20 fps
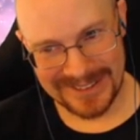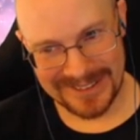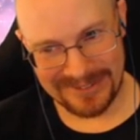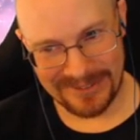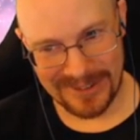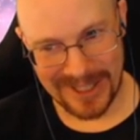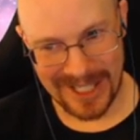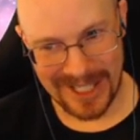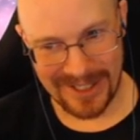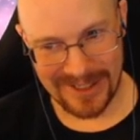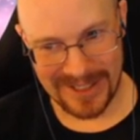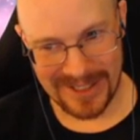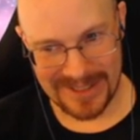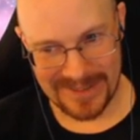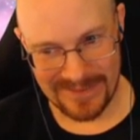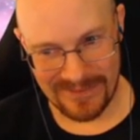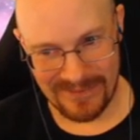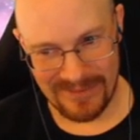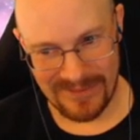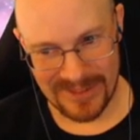Wow,
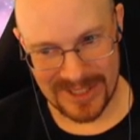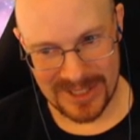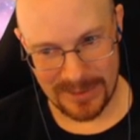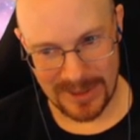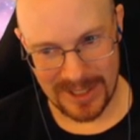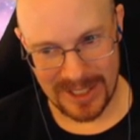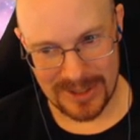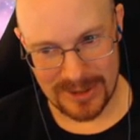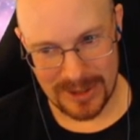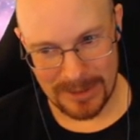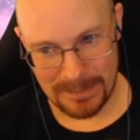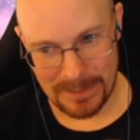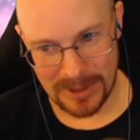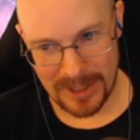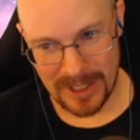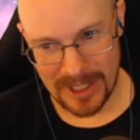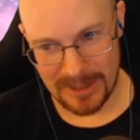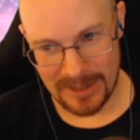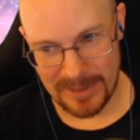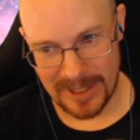that's so we need triple
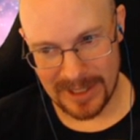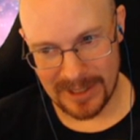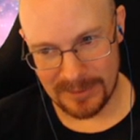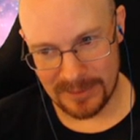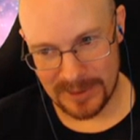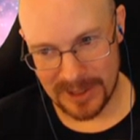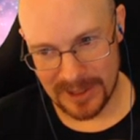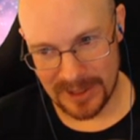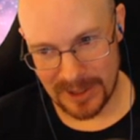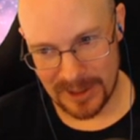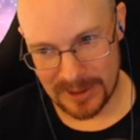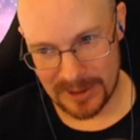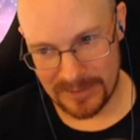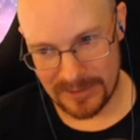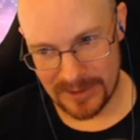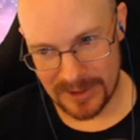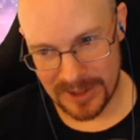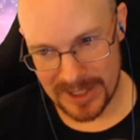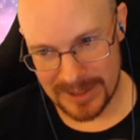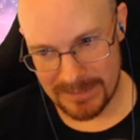automated reloader
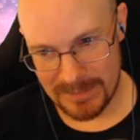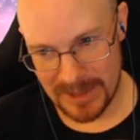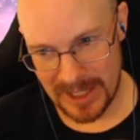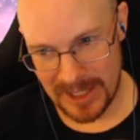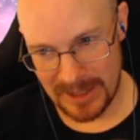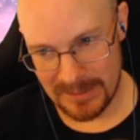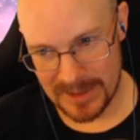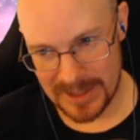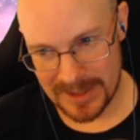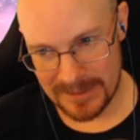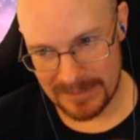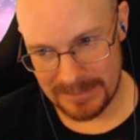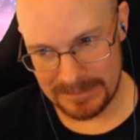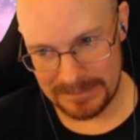for these beams.